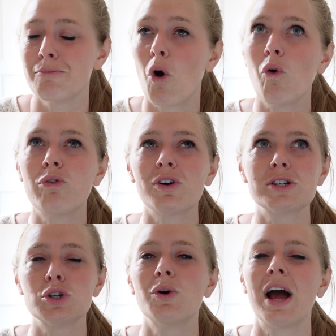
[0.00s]
over
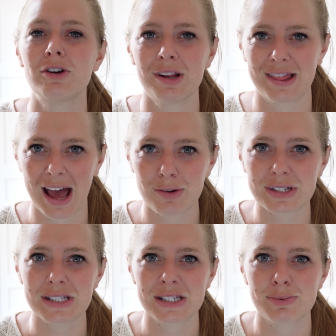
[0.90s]

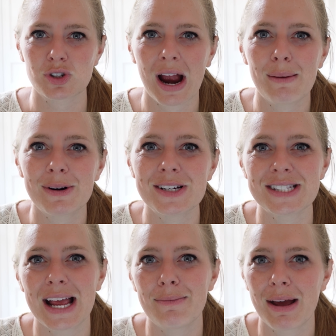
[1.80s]
200,000
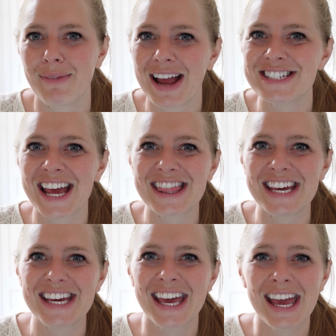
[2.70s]
subscribers, in my mind, I
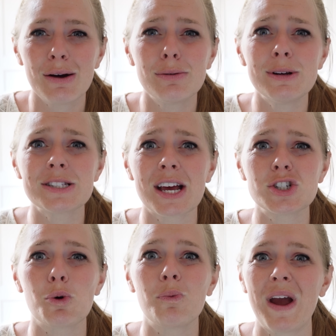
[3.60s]
think it would be
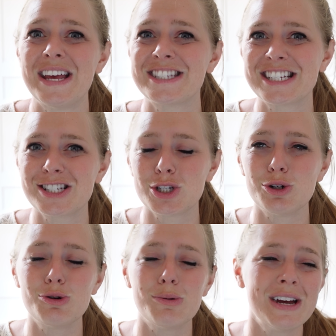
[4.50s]
such a waste
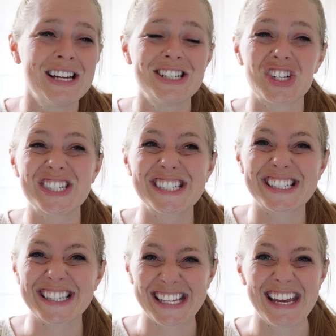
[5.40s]
to
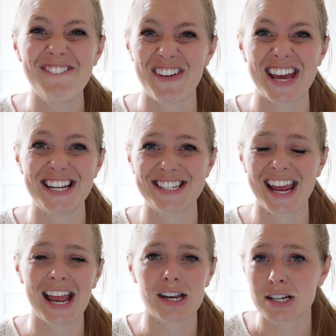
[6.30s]
just leave it
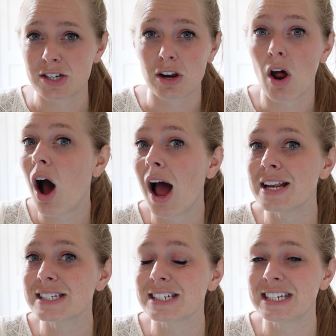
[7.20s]
and
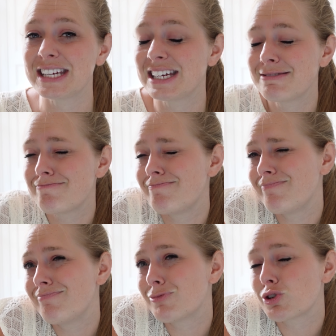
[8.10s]
not
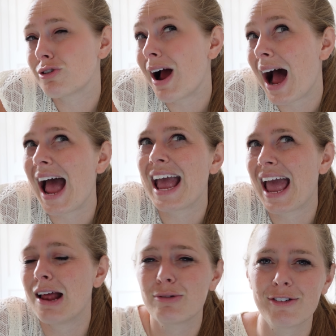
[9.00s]
try
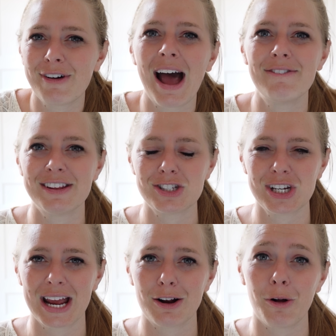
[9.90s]
and revive this
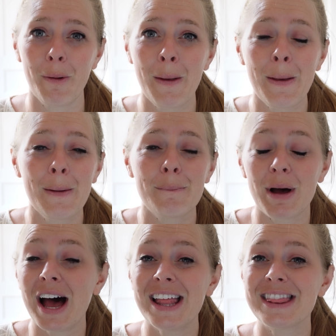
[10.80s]
channel.
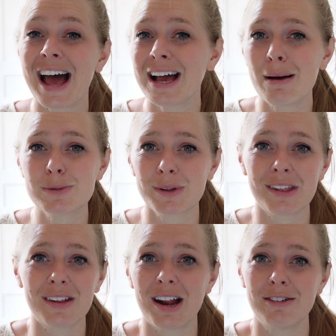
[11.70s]
But that comes with a
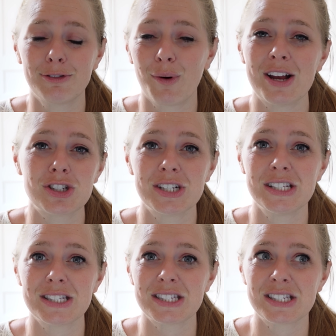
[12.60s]
lot of
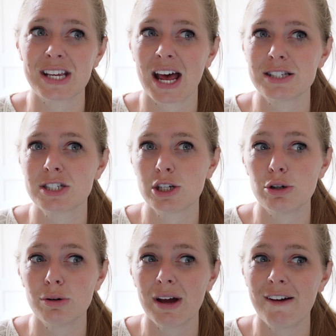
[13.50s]
questions as
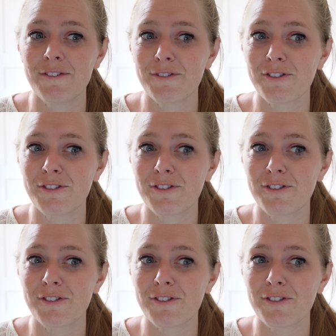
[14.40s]
to if